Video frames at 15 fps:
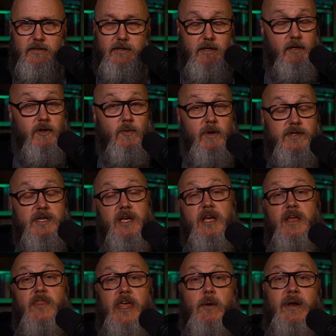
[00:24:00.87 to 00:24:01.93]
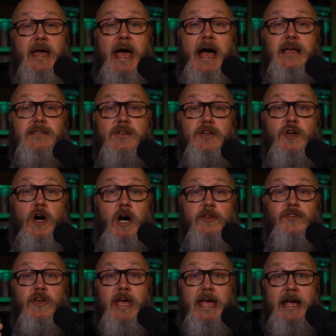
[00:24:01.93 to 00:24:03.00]
In other words, they would ask God
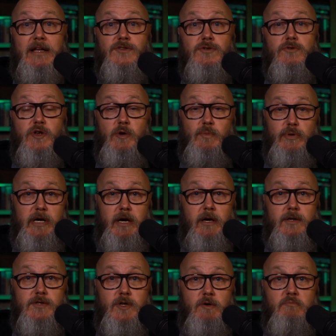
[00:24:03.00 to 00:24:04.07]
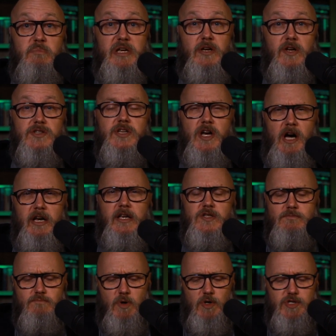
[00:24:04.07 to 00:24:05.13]
to answer their prayers because God
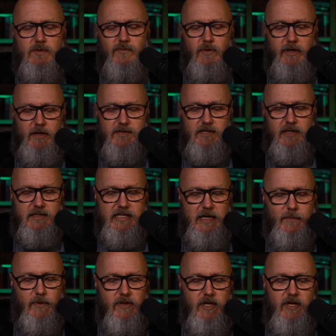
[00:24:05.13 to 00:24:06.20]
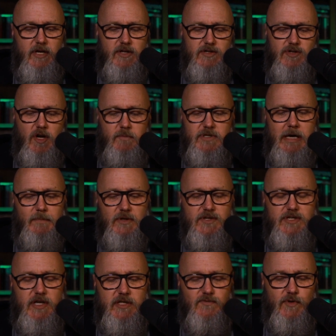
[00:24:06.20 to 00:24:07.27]
is merciful. Here's an example. Psalm chapter
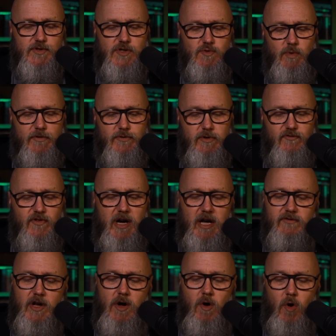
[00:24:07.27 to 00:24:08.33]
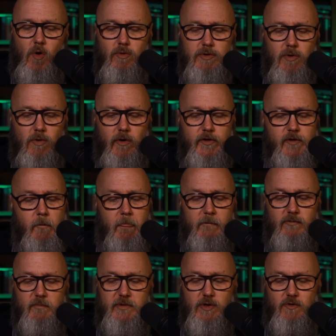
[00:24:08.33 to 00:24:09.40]
6, verses 1 through 5. O Lord,
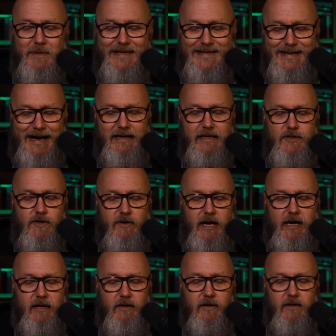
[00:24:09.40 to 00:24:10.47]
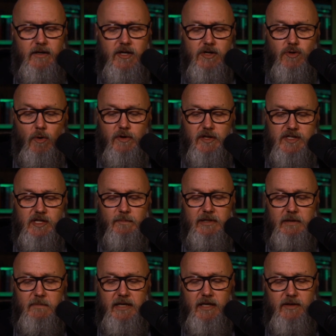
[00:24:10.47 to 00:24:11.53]
rebuke me not in your anger, nor
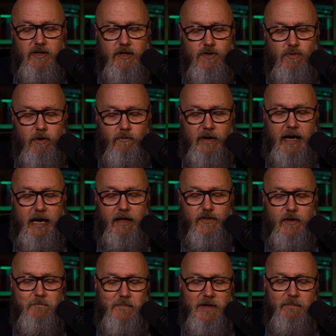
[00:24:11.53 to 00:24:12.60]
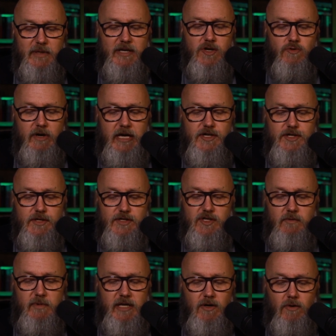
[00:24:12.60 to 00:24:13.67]
discipline me in your wrath. Be gracious
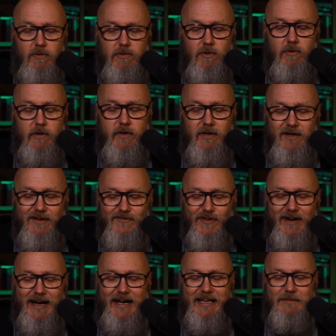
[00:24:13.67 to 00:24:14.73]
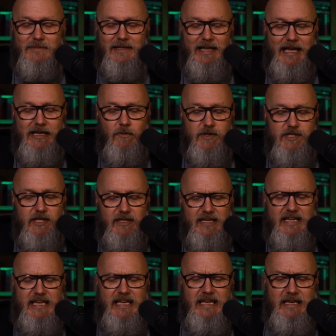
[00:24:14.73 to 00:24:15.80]
to me, O Lord, for I am
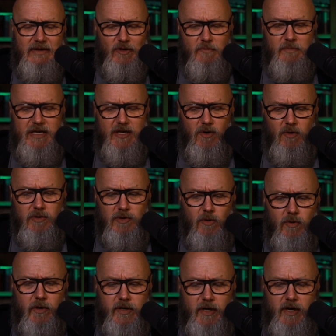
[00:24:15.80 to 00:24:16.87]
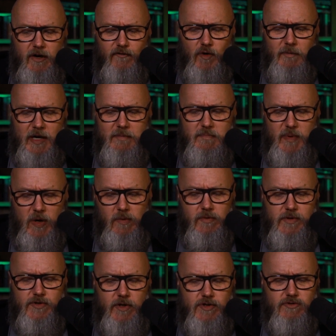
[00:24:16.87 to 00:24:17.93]
languishing. Heal me, O Lord, for my
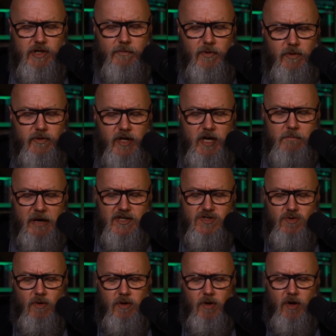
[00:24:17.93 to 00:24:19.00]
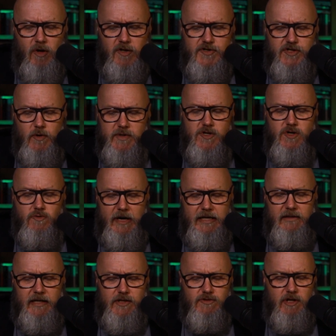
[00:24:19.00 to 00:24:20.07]
bones are troubled. My soul also is
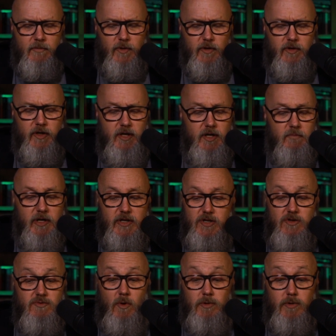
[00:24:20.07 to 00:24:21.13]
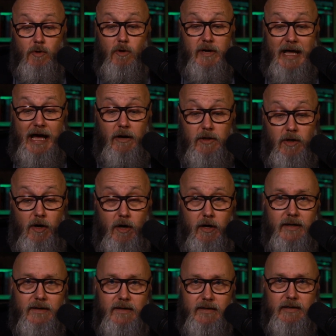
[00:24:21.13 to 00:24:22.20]
greatly troubled. But you, O Lord, how
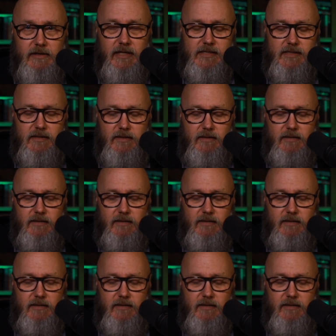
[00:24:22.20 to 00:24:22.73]
long? Now listen.